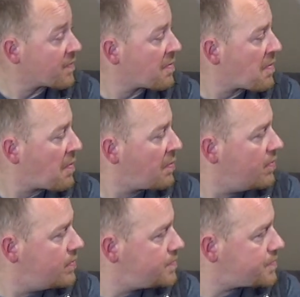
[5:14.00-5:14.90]

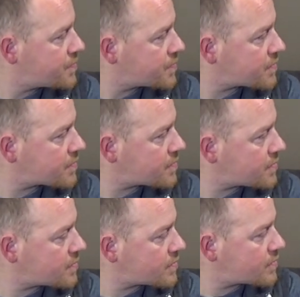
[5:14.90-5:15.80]
No one is speaking in this clip.